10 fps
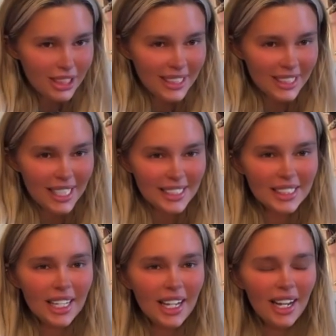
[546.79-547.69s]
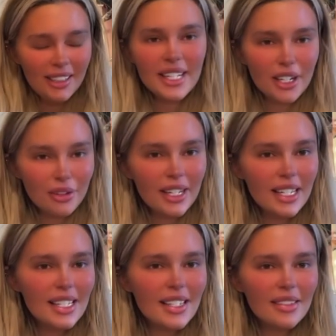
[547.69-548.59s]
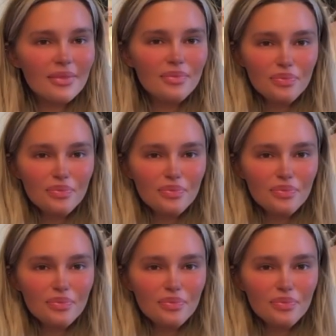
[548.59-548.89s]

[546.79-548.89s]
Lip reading: Jesus. To Greece.